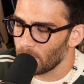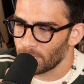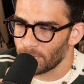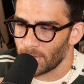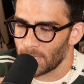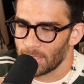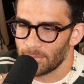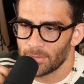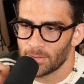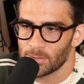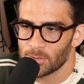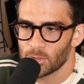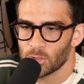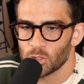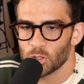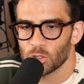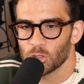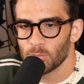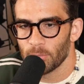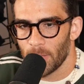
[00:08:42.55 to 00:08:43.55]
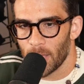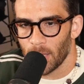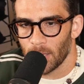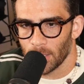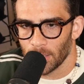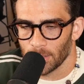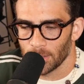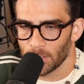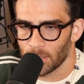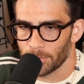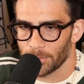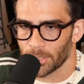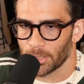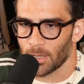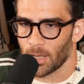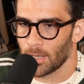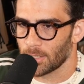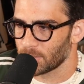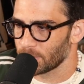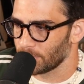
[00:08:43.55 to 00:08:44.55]
I even smell a little bit of
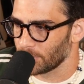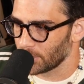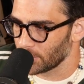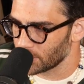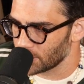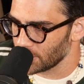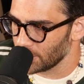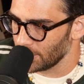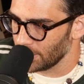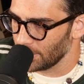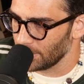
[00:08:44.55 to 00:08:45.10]
controversy,